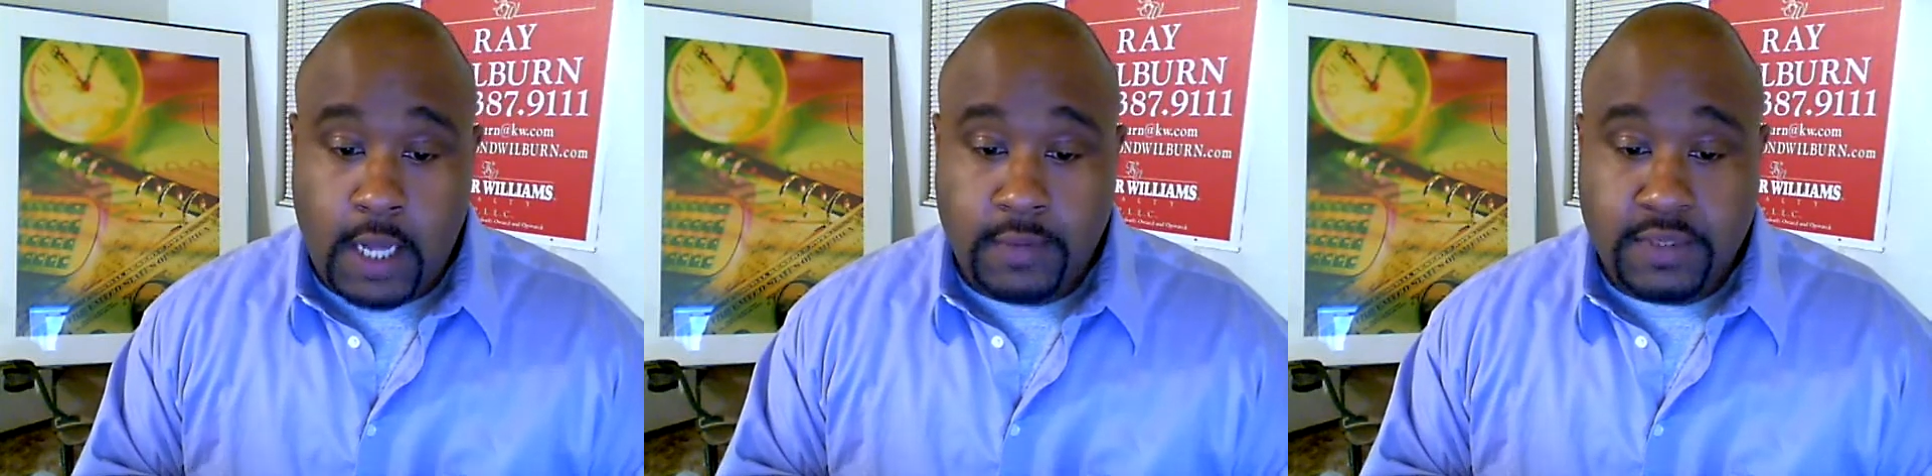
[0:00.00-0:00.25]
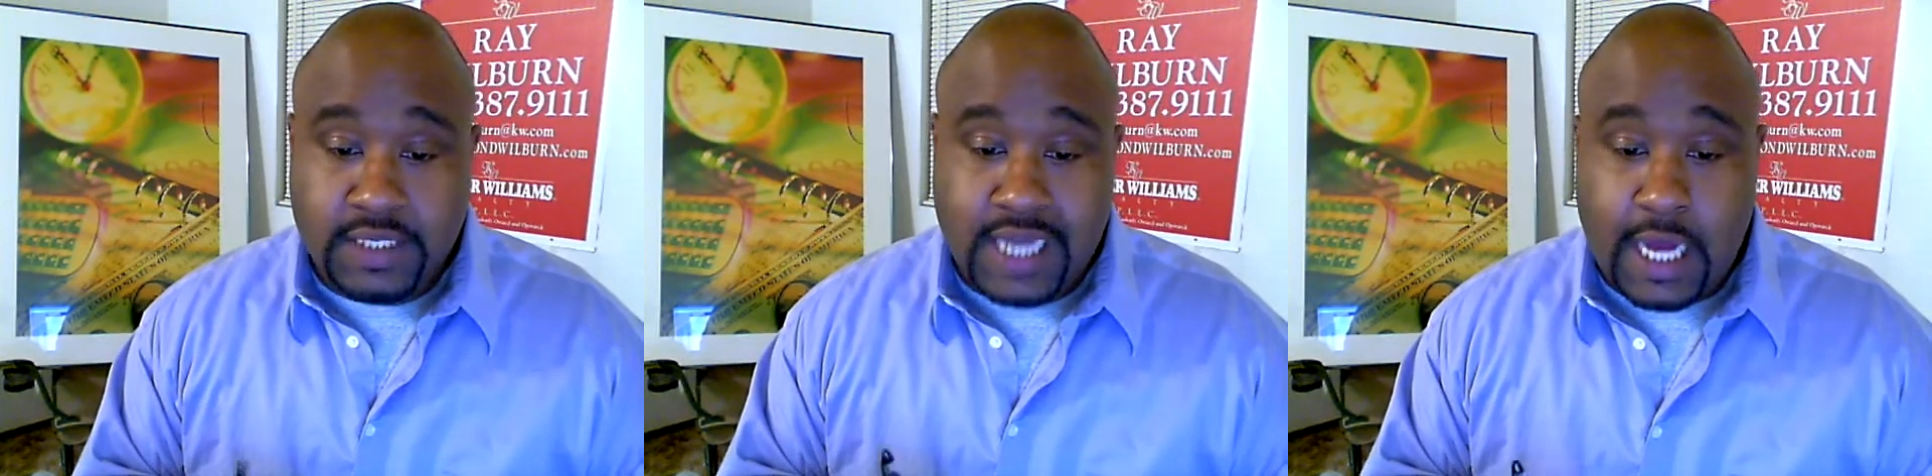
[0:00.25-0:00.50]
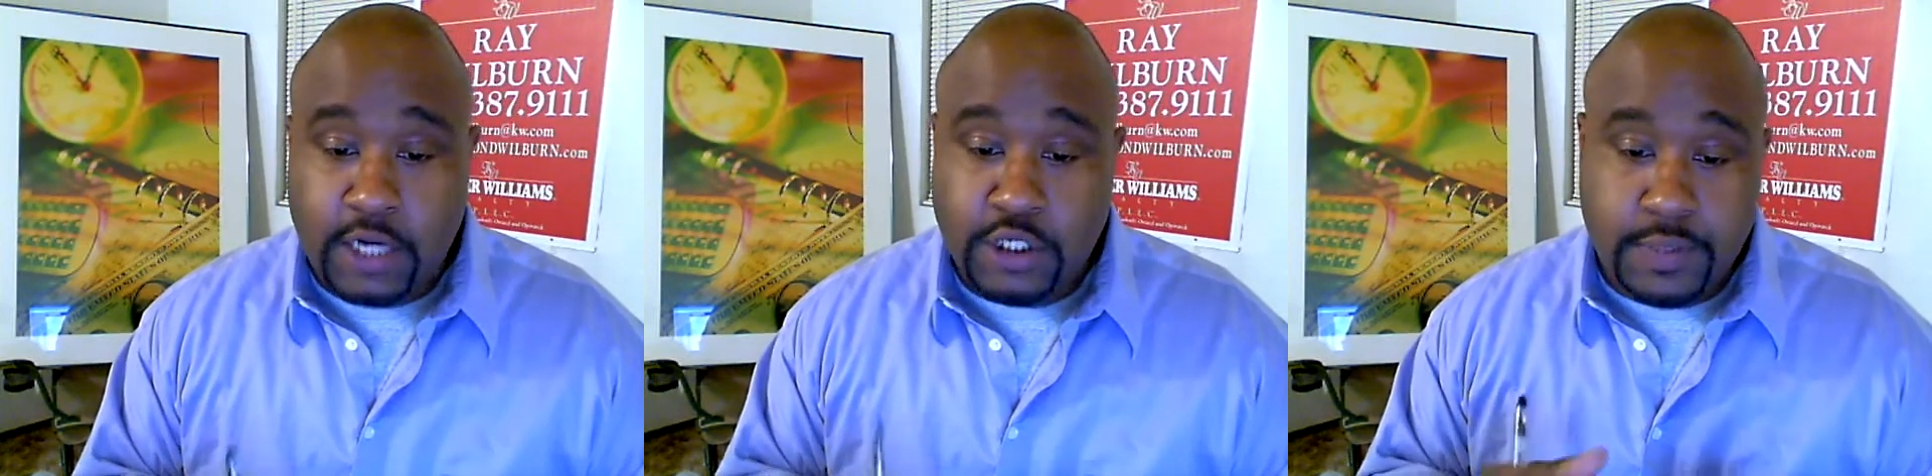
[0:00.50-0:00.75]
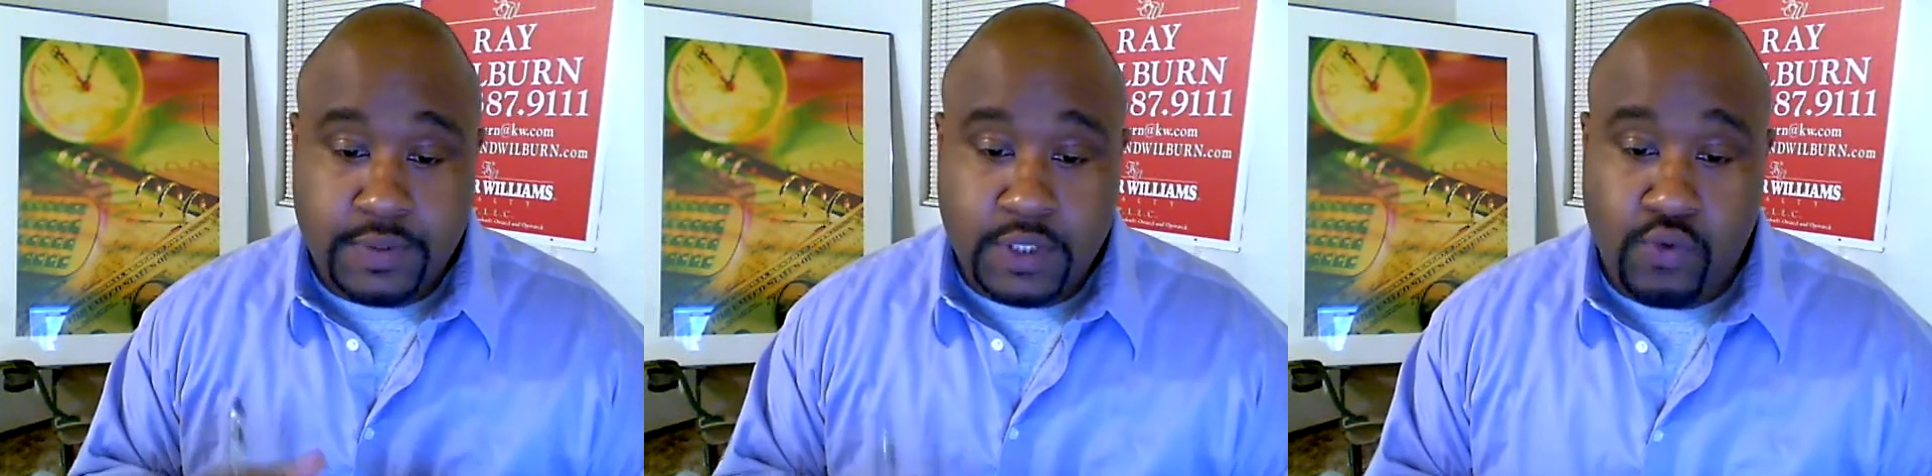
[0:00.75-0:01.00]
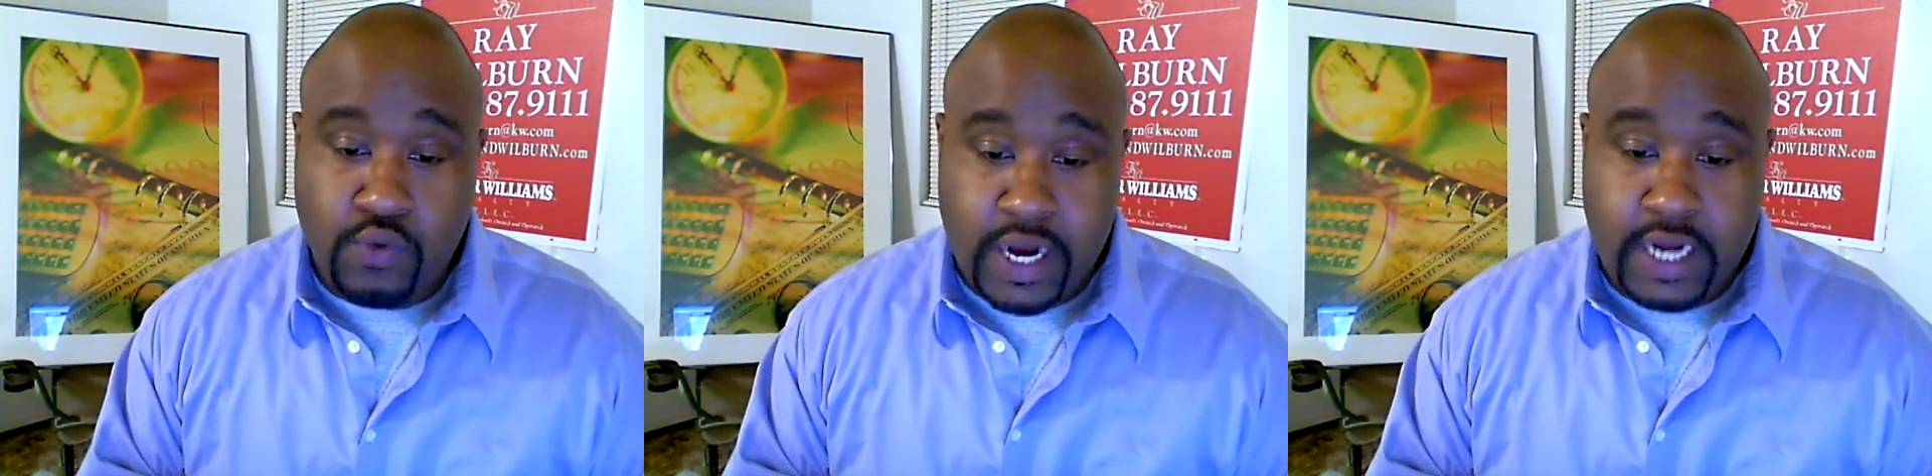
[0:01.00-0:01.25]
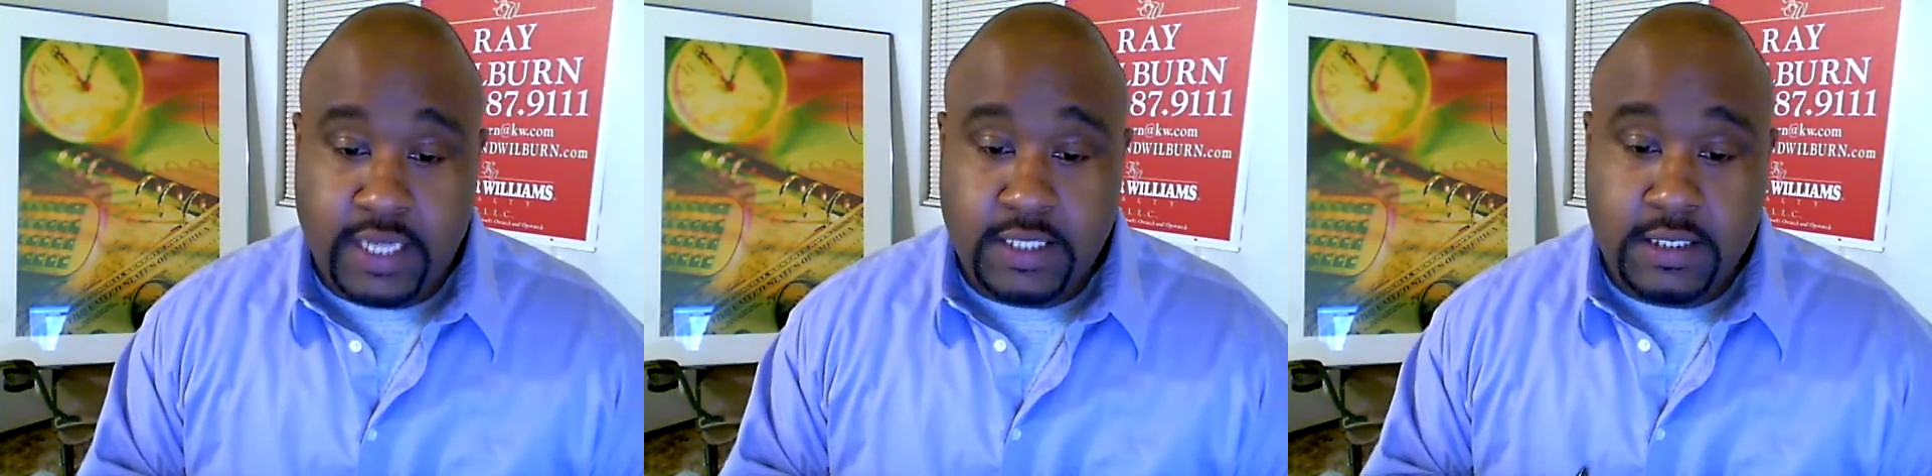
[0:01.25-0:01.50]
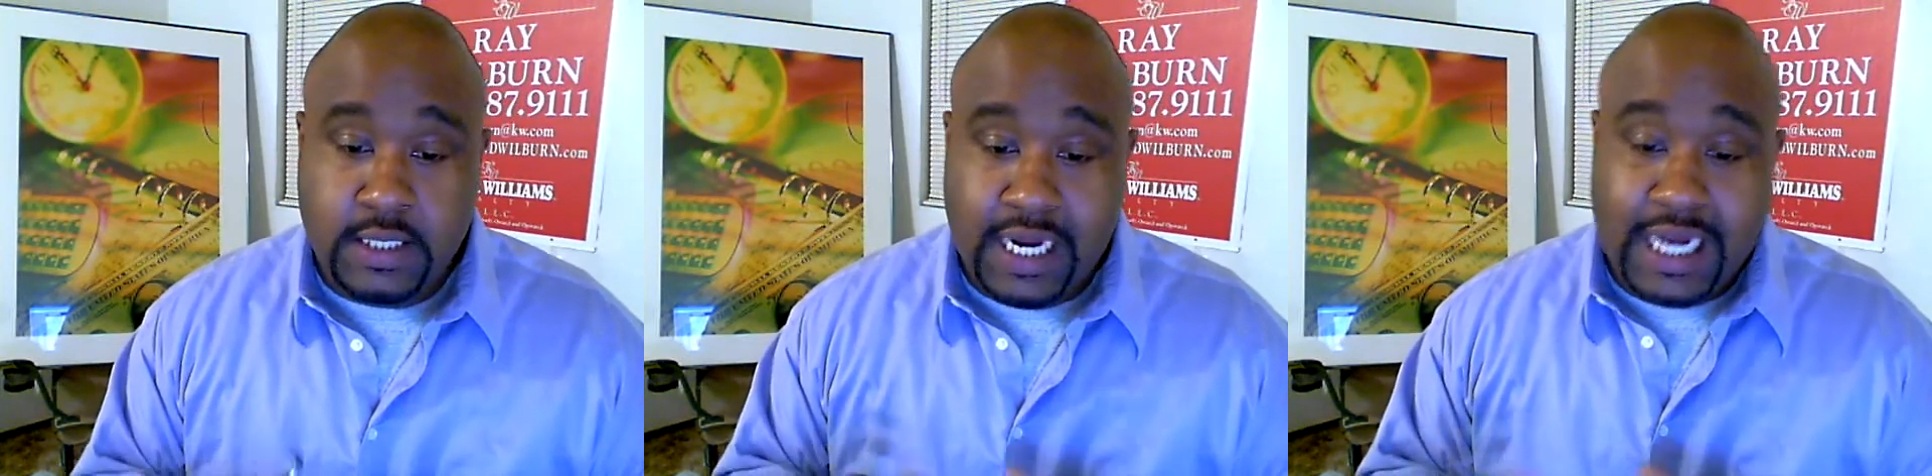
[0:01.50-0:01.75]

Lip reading: scholarships, grants,